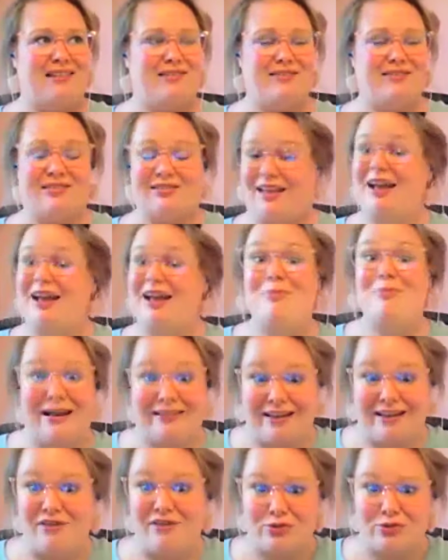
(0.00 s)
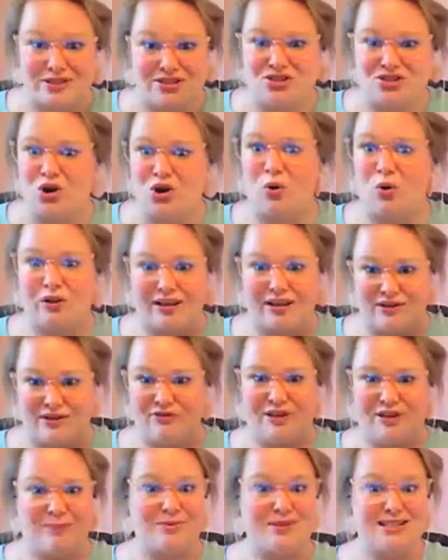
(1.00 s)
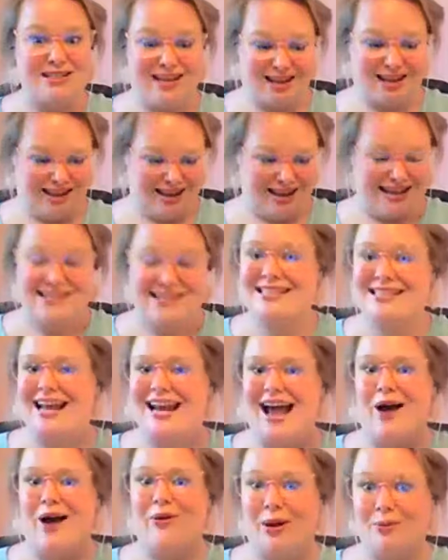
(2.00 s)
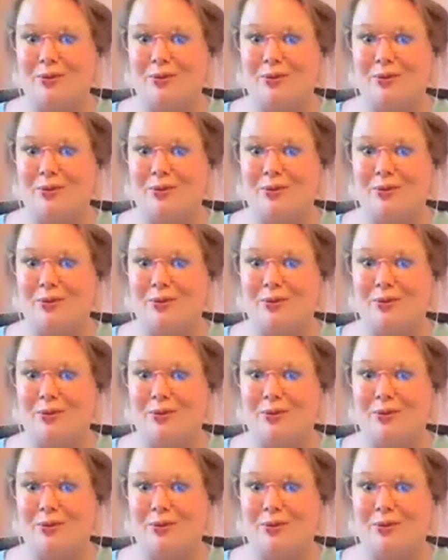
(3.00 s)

like my life was totally flipped inside out,